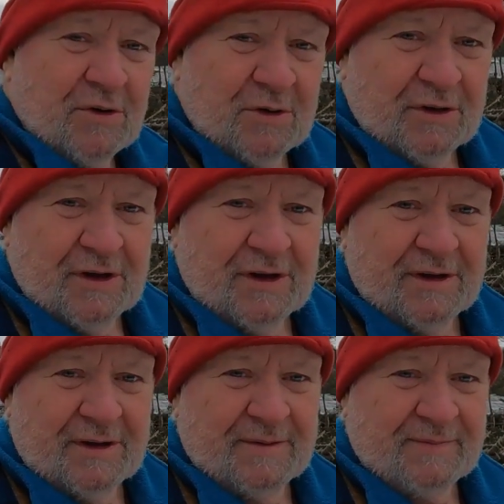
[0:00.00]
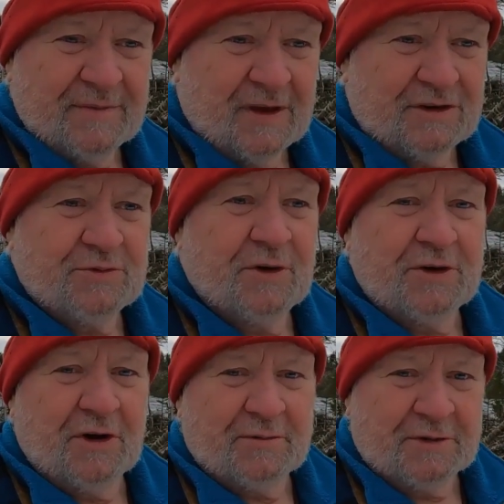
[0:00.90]
old. I just want
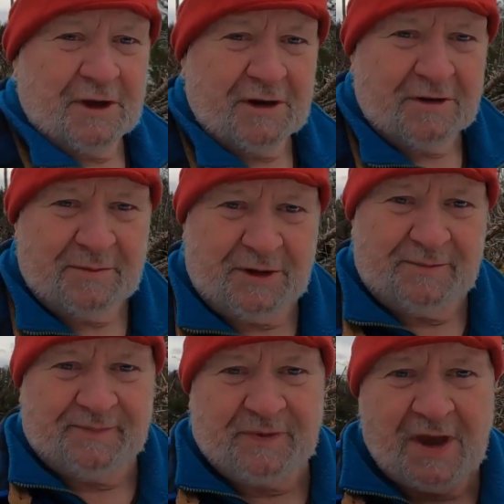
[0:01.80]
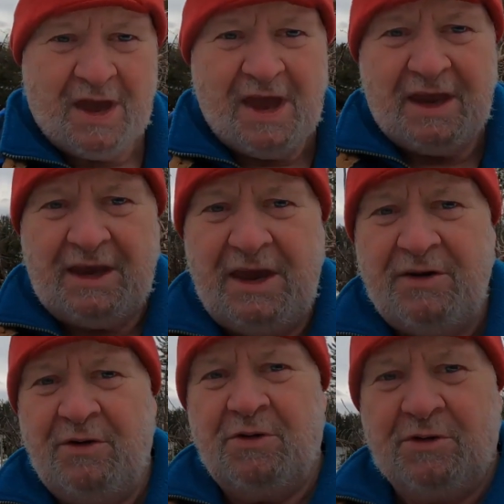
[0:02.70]
to talk about that a little bit.
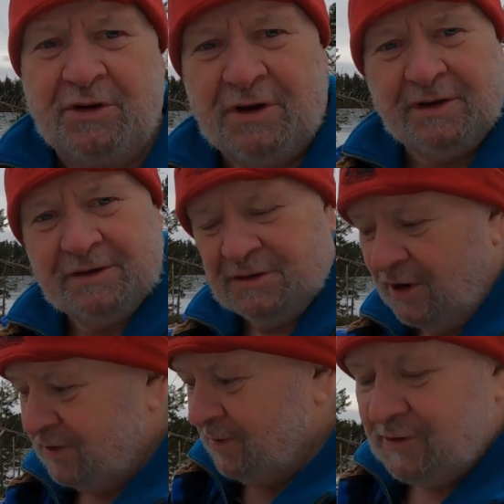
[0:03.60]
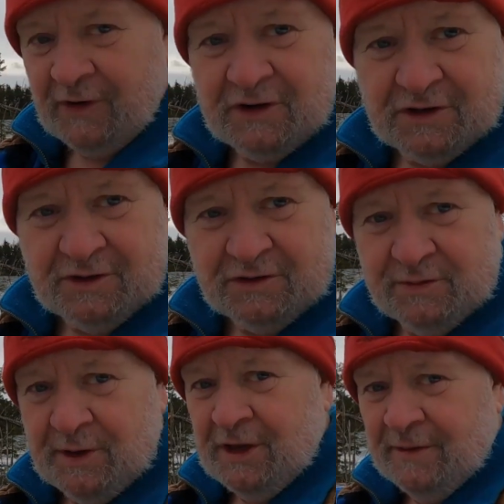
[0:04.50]
Getting old, not as much fun as it used
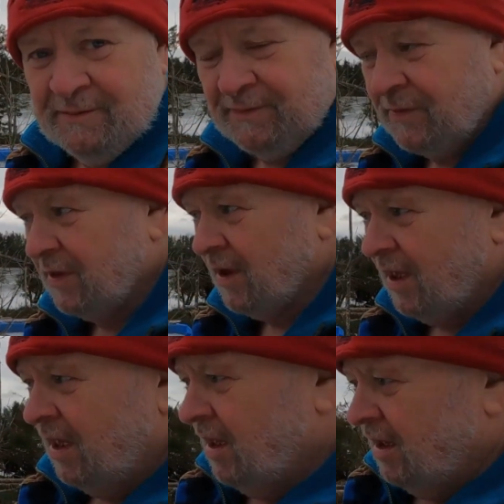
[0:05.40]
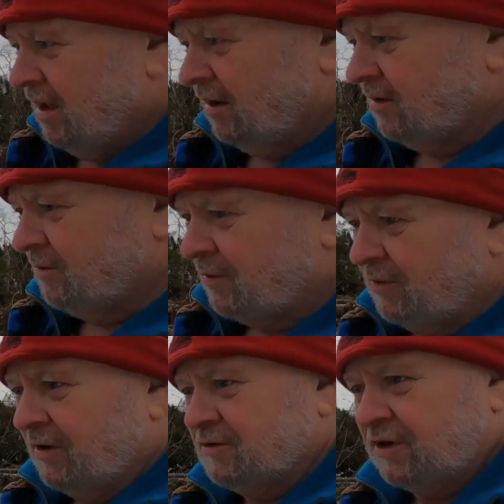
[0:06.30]
to be. I can remember
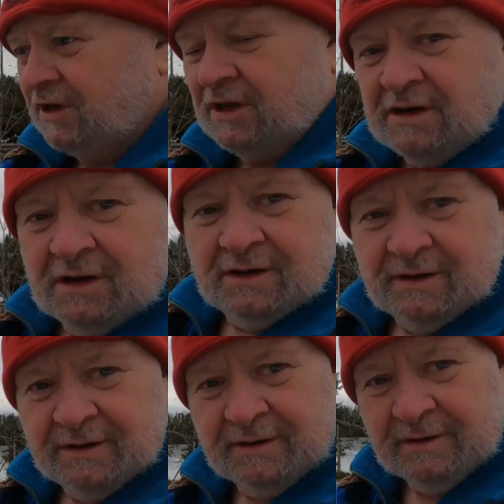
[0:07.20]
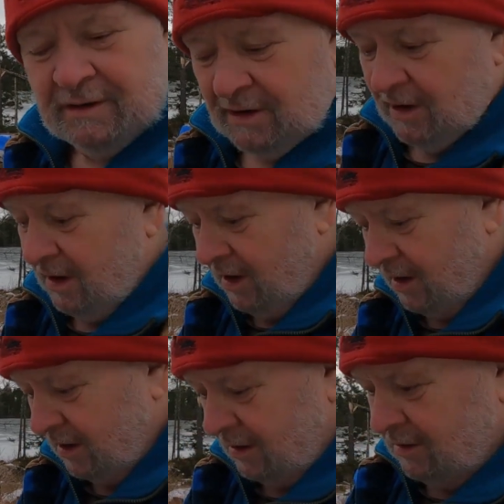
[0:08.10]
when I was a kid.
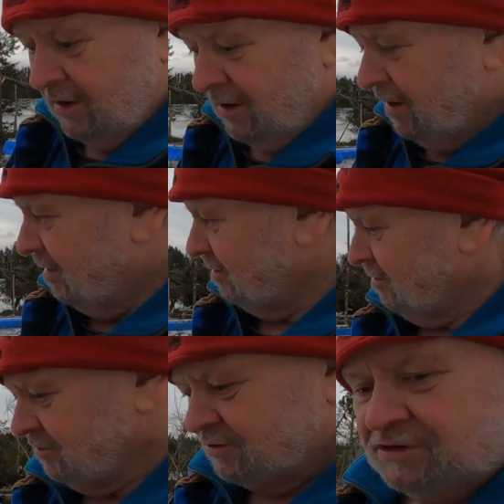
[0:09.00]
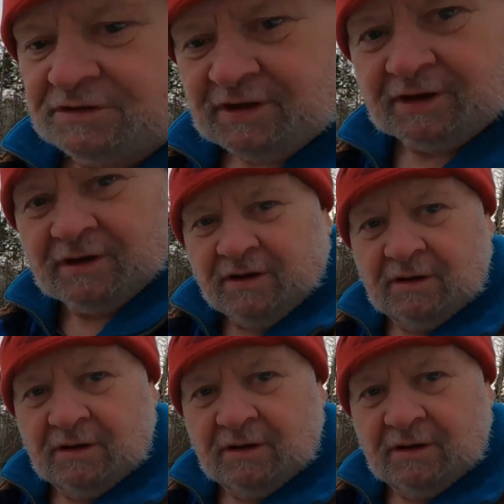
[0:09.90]
Hey, just think.